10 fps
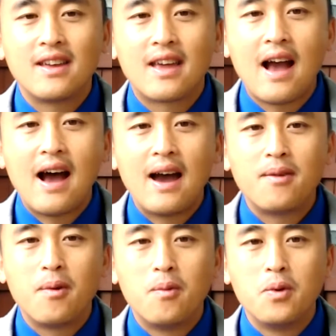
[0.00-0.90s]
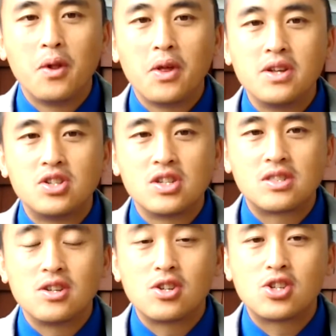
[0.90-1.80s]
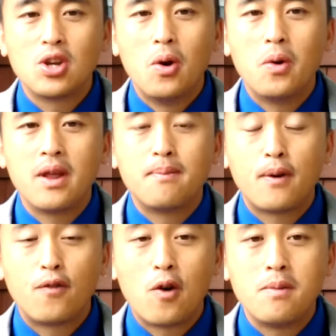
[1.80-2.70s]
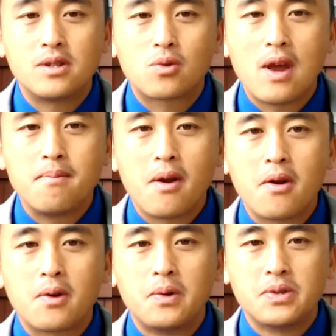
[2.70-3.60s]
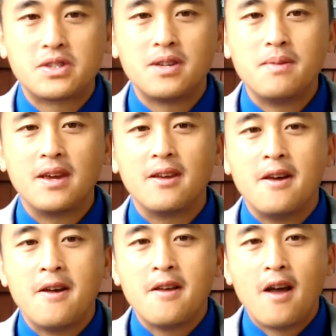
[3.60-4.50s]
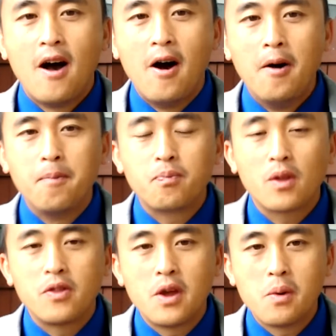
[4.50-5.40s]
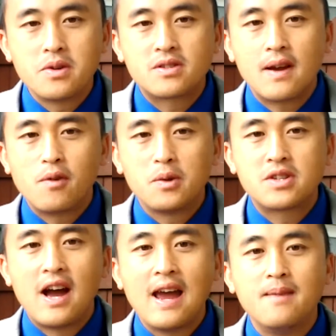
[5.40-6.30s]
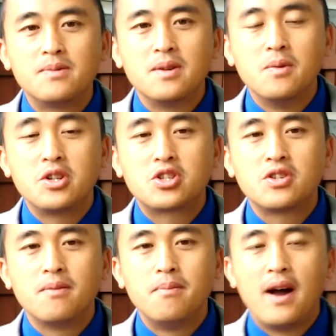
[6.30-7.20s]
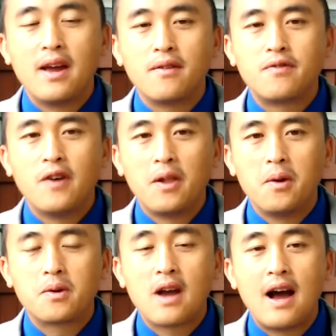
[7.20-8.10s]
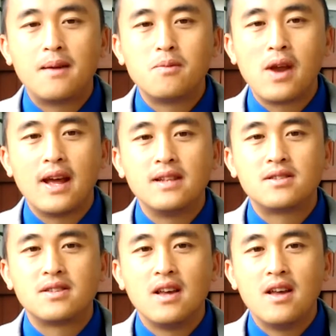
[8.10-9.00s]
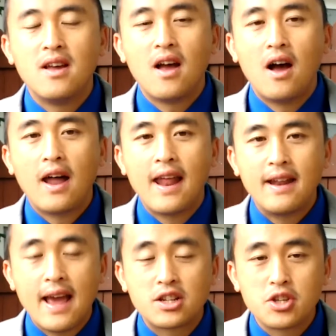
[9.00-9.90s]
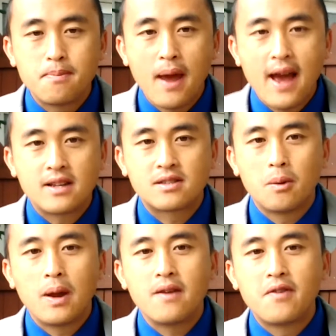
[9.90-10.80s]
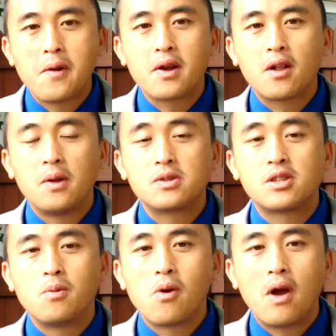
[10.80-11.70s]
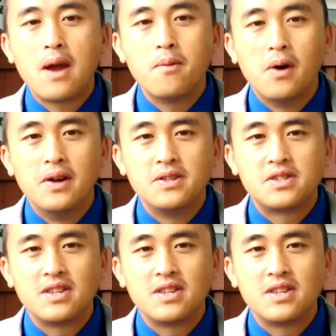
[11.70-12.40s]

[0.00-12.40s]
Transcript: God really just showed and performed his great miracles to me. There were several times in which my fellow comrades had actually passed away very close to where I was.